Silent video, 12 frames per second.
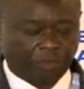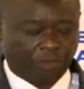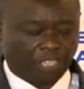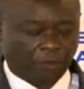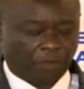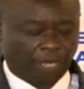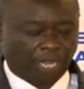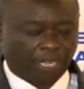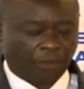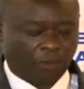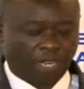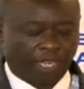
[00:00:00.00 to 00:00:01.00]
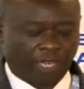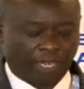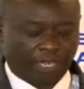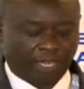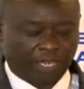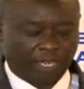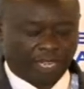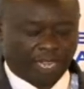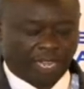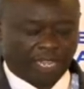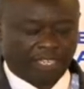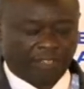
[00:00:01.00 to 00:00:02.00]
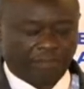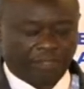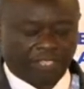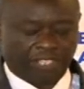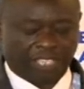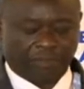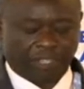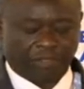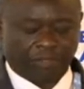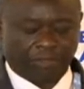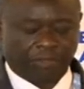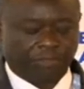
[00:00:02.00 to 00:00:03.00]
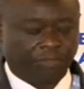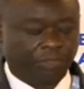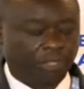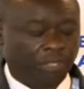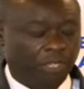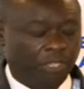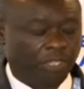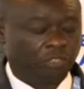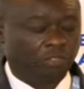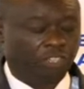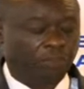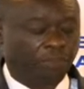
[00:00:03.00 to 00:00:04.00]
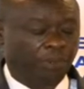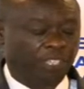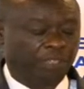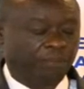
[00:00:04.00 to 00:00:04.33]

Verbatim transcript: We must plan well and invest in our youth to reap our